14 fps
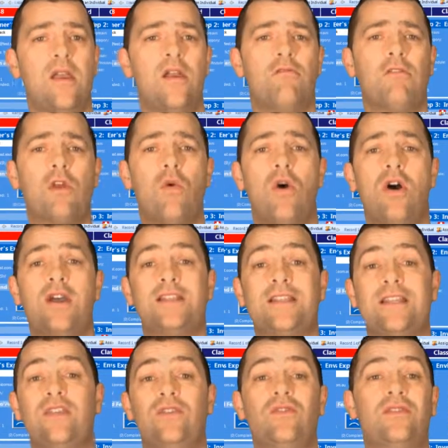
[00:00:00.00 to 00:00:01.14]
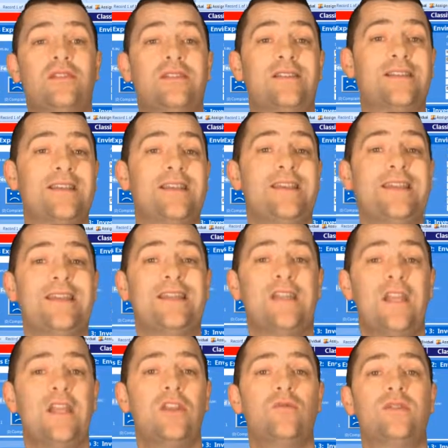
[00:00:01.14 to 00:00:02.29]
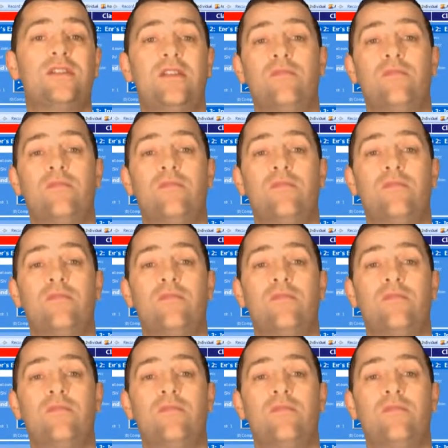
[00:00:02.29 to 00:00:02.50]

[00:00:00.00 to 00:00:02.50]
requires that users see continuous